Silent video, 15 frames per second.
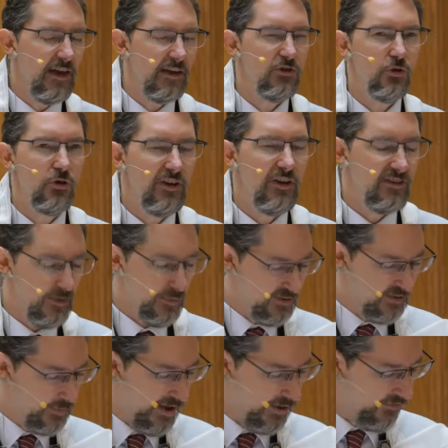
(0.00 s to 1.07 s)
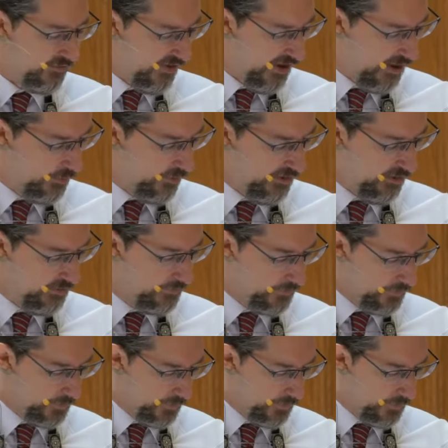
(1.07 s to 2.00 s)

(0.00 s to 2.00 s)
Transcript: that Judaism is about family